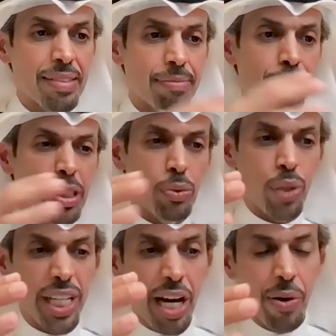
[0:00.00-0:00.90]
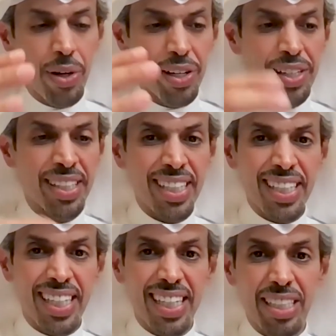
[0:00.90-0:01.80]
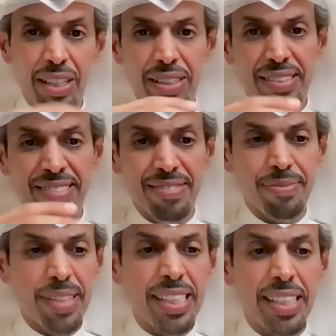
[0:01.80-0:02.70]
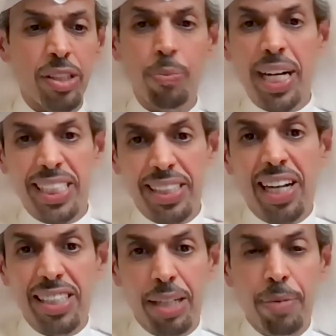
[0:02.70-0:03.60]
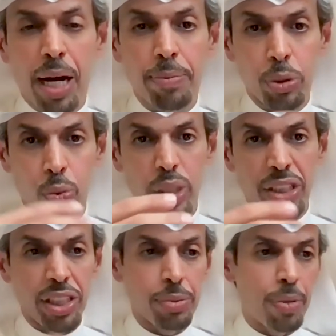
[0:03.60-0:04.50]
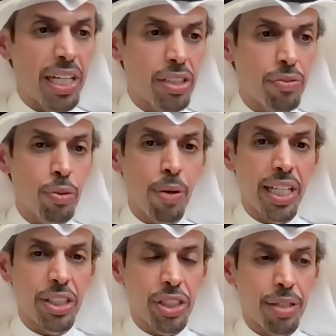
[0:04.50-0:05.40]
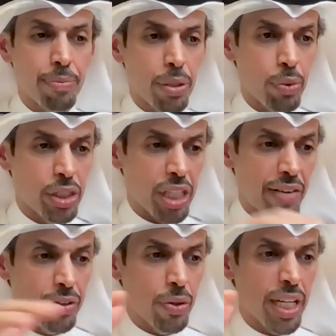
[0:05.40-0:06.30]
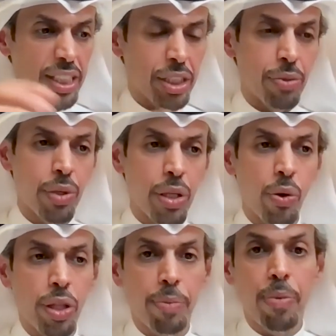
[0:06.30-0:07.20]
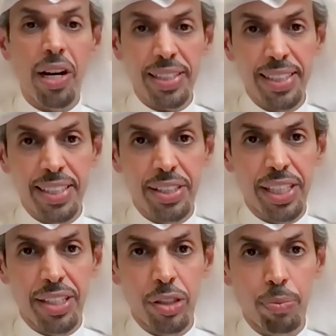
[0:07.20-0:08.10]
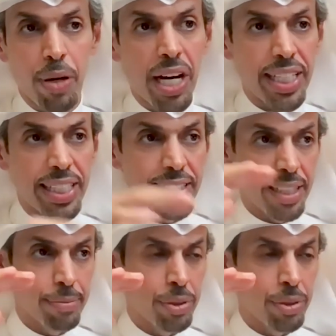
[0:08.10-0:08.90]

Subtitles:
between our Dubai Startup Hubs, which is part of Dubai Chamber, which have connection with all the partners here in Dubai in terms